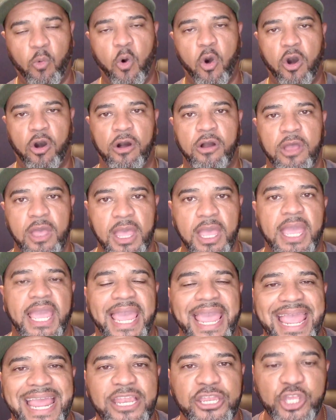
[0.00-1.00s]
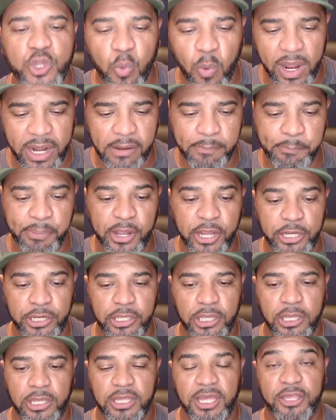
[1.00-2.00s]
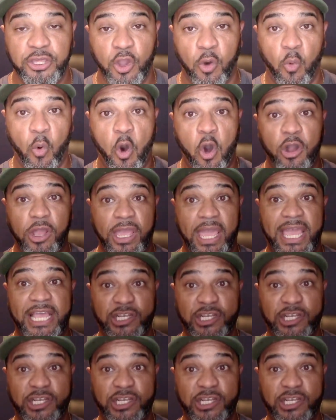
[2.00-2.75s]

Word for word: a wall and you want to put your wall